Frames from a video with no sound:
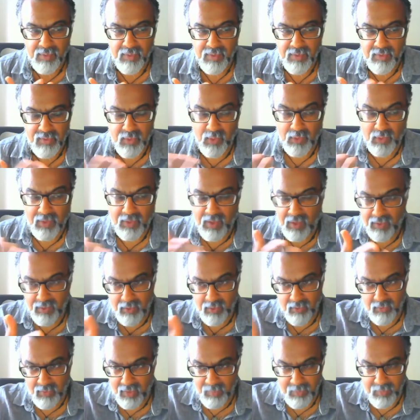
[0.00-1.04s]
it's not a kind
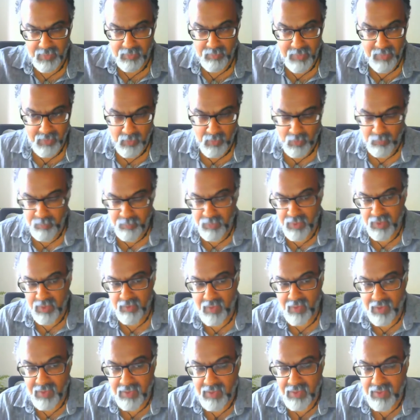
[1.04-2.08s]
of, it may not be the
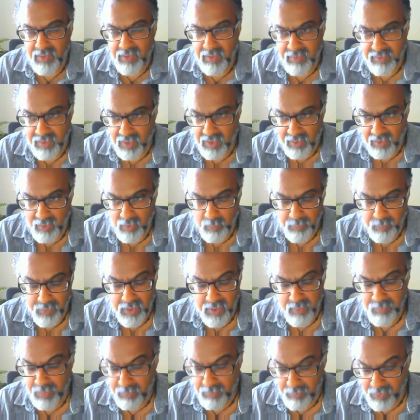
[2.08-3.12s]
widely shared
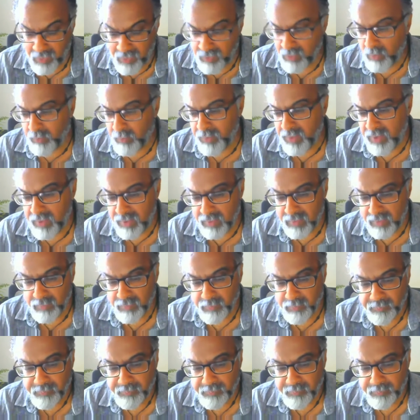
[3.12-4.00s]
opinion, but my opinion.